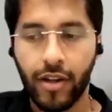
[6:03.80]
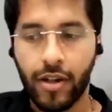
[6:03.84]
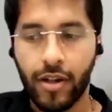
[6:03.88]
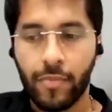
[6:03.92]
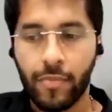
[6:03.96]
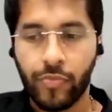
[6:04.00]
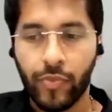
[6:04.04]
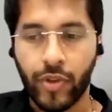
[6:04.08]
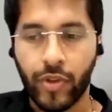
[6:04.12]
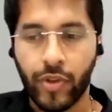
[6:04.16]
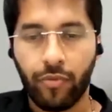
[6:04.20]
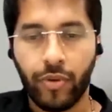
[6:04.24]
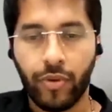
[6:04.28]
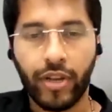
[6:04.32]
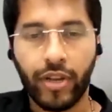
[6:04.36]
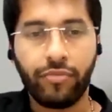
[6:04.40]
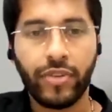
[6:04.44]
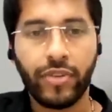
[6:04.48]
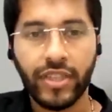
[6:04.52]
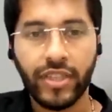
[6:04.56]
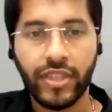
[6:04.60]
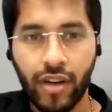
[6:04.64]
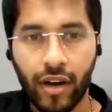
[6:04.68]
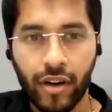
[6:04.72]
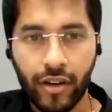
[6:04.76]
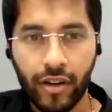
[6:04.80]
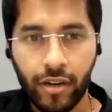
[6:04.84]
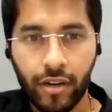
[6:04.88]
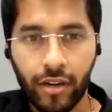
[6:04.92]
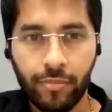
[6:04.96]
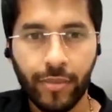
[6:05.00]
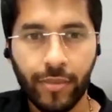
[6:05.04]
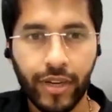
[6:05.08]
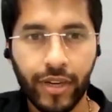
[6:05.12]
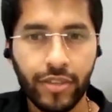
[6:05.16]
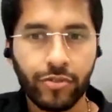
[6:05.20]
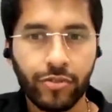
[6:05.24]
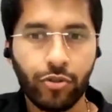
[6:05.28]
Now, when we started
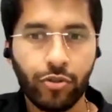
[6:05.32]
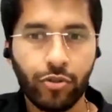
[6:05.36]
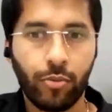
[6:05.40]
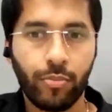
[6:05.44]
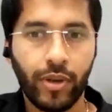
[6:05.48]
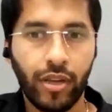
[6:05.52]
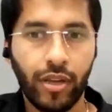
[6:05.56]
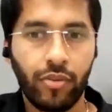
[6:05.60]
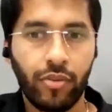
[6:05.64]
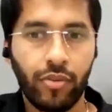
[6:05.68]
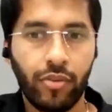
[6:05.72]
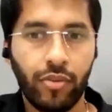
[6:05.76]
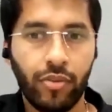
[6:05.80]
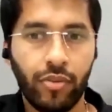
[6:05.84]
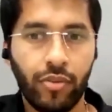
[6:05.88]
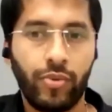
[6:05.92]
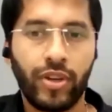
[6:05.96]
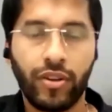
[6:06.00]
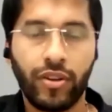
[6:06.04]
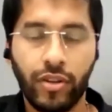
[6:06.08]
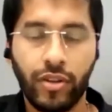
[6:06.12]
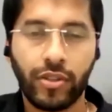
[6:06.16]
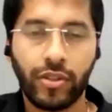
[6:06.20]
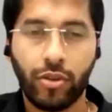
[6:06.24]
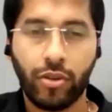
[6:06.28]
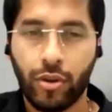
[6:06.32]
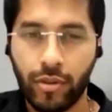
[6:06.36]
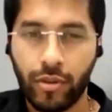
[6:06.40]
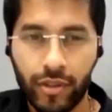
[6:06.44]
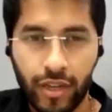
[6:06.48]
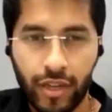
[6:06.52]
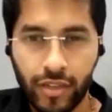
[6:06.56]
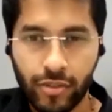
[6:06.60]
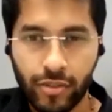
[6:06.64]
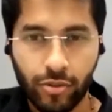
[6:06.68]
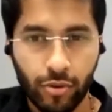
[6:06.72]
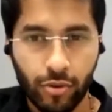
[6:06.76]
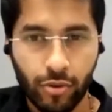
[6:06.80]
brainstorming, we really thought that it's
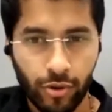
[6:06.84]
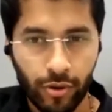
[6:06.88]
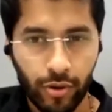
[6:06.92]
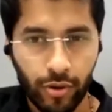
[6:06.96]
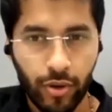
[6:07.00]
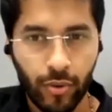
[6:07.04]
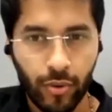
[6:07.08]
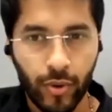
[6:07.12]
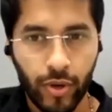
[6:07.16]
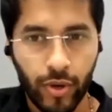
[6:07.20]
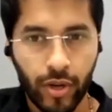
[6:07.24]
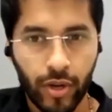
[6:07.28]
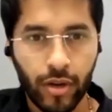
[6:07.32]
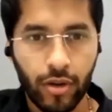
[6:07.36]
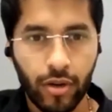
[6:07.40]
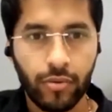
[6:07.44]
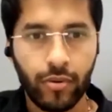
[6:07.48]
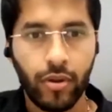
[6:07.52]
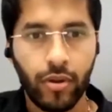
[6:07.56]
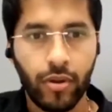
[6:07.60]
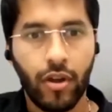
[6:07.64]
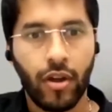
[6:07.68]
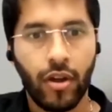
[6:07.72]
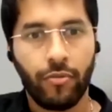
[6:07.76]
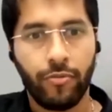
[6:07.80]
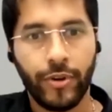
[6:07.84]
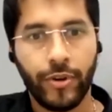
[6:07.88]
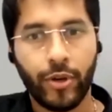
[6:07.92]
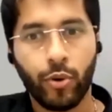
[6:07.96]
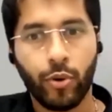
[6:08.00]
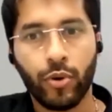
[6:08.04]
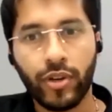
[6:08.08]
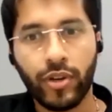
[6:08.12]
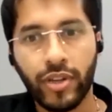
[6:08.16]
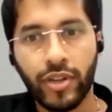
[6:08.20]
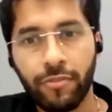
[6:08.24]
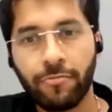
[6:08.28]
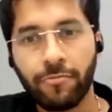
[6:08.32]
not going to work out. We told
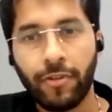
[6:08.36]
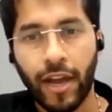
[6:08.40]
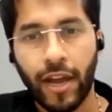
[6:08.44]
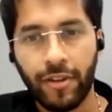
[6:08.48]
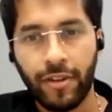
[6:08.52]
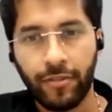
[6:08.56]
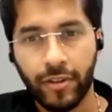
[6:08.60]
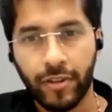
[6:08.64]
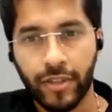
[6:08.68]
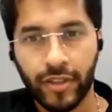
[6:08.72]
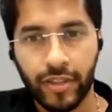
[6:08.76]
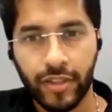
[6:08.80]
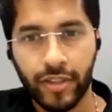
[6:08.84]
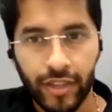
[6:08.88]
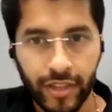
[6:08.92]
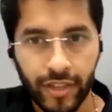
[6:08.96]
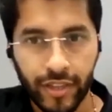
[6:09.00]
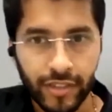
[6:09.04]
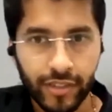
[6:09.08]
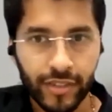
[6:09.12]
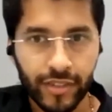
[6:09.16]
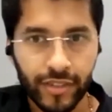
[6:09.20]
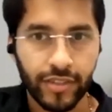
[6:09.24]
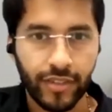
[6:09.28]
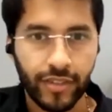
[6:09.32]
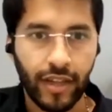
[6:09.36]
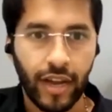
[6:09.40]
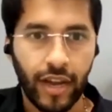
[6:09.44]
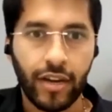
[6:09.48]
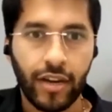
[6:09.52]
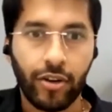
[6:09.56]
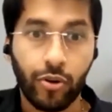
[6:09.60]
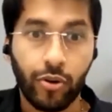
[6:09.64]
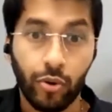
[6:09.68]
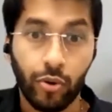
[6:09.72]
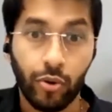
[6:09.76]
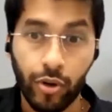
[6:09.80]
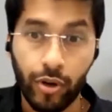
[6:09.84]
them 5 other things
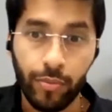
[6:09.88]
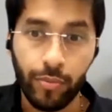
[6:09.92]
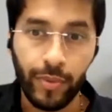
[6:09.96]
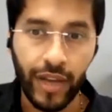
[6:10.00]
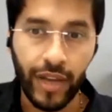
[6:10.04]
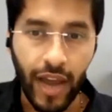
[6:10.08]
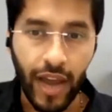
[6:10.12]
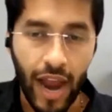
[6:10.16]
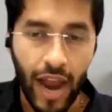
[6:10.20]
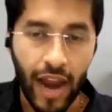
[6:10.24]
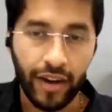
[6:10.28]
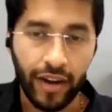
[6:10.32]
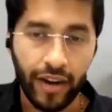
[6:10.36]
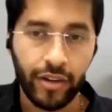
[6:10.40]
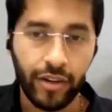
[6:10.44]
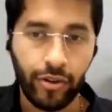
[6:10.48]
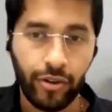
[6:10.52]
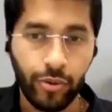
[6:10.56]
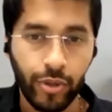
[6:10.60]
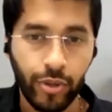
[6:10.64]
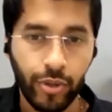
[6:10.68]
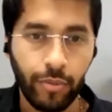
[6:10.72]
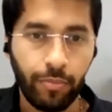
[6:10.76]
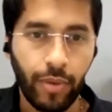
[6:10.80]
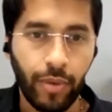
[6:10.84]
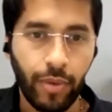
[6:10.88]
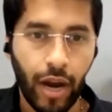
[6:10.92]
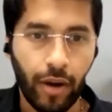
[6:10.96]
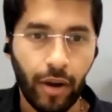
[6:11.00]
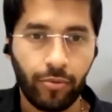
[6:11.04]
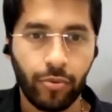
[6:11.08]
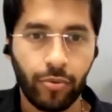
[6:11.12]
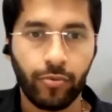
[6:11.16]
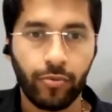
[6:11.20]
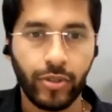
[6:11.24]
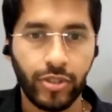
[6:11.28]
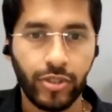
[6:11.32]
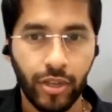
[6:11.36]
that could be added to the
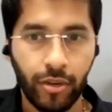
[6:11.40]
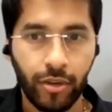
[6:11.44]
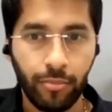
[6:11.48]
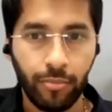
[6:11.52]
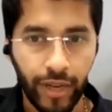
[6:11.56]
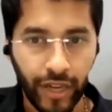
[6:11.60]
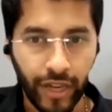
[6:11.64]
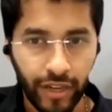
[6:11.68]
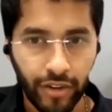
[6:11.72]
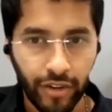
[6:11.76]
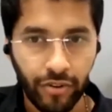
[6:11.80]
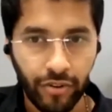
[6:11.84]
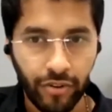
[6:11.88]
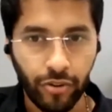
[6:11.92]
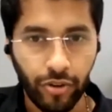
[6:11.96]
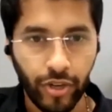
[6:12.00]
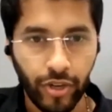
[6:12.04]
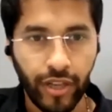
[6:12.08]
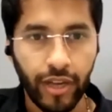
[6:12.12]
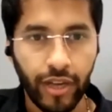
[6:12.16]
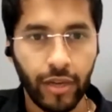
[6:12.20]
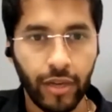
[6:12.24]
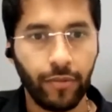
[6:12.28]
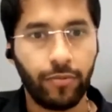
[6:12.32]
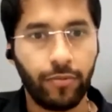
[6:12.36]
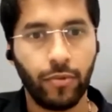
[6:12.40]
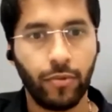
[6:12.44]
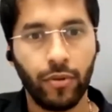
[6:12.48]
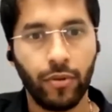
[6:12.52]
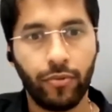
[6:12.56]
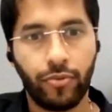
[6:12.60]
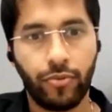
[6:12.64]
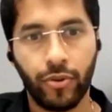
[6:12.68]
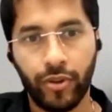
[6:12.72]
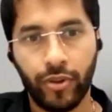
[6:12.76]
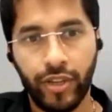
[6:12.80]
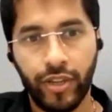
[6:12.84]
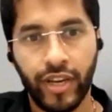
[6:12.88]
platform, which can make it really helpful
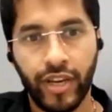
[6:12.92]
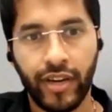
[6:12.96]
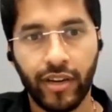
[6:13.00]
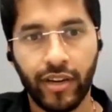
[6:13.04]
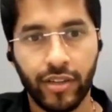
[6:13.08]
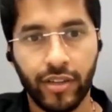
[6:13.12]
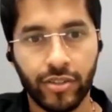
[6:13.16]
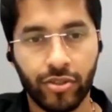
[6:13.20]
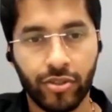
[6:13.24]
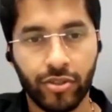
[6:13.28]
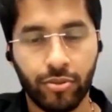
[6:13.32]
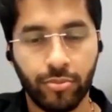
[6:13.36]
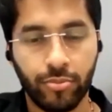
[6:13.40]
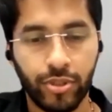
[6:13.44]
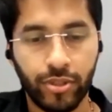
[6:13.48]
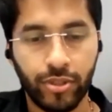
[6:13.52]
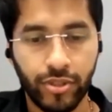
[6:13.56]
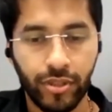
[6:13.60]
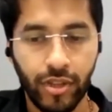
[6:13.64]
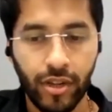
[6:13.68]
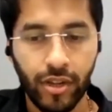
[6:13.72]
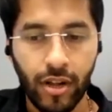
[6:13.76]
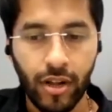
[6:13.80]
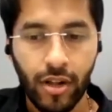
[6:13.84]
for the end customers.